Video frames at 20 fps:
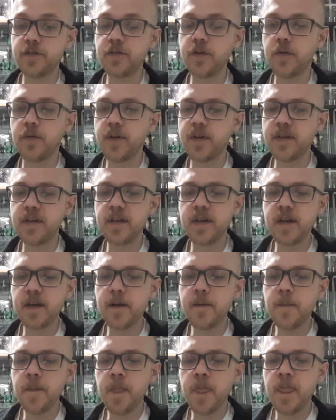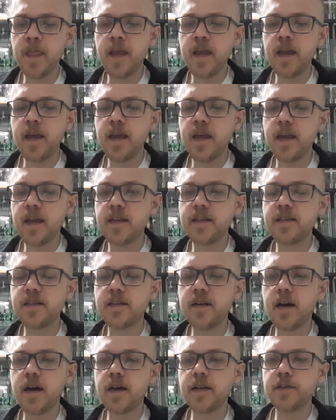So it
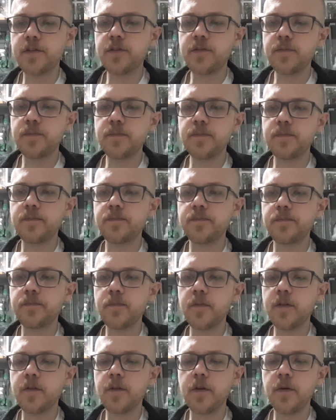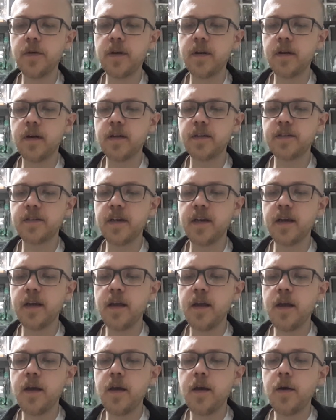starts with Logan asking,
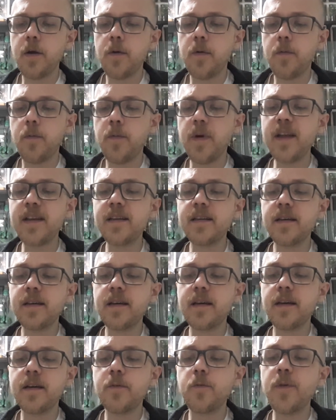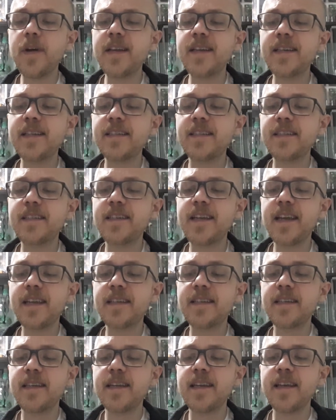when does it
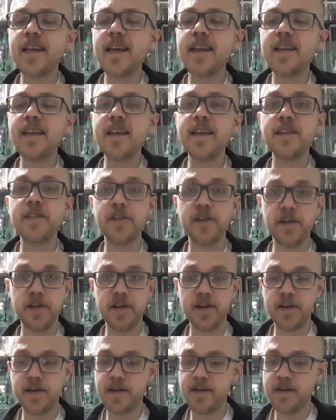get any easier?